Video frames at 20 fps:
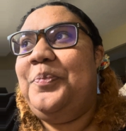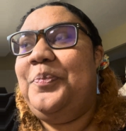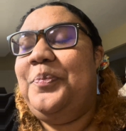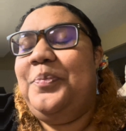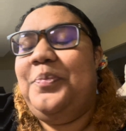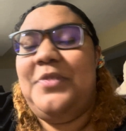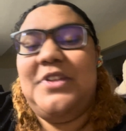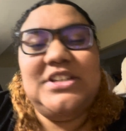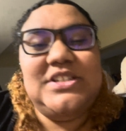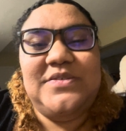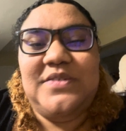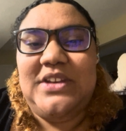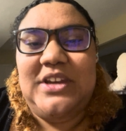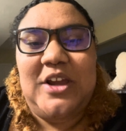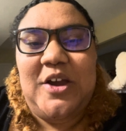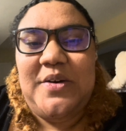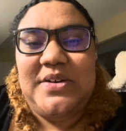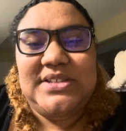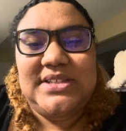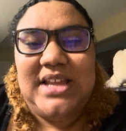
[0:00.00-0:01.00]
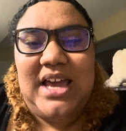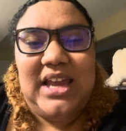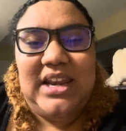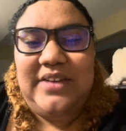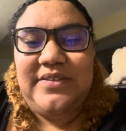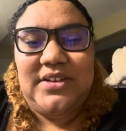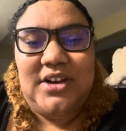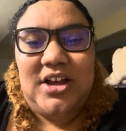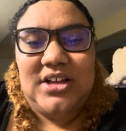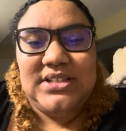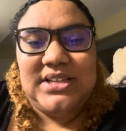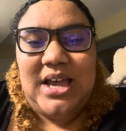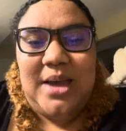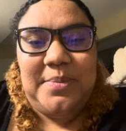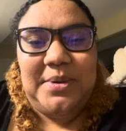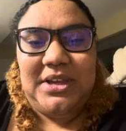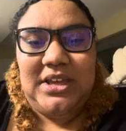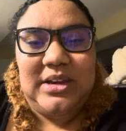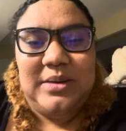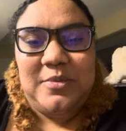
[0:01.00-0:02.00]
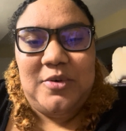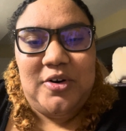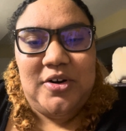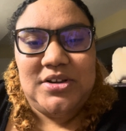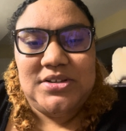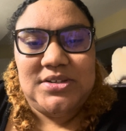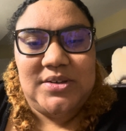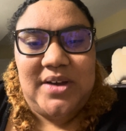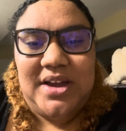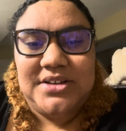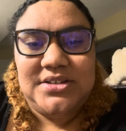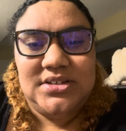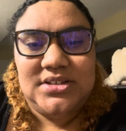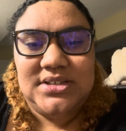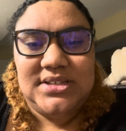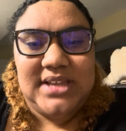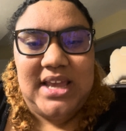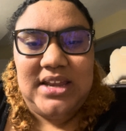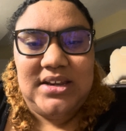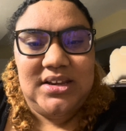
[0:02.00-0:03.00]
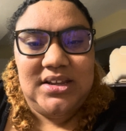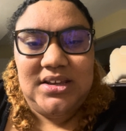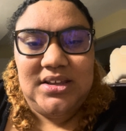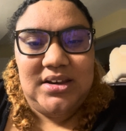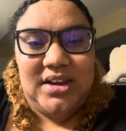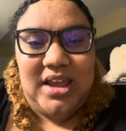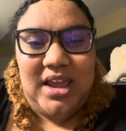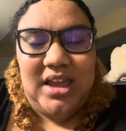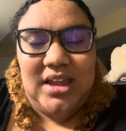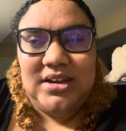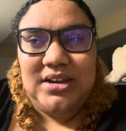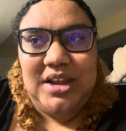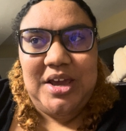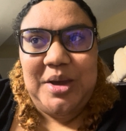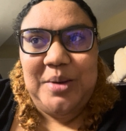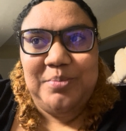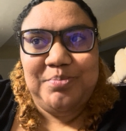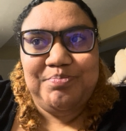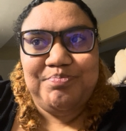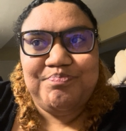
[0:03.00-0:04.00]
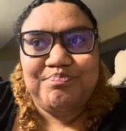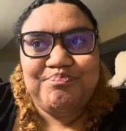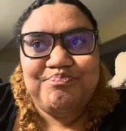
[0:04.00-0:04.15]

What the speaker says: this video is not even on topic anymore, so I should just end it. And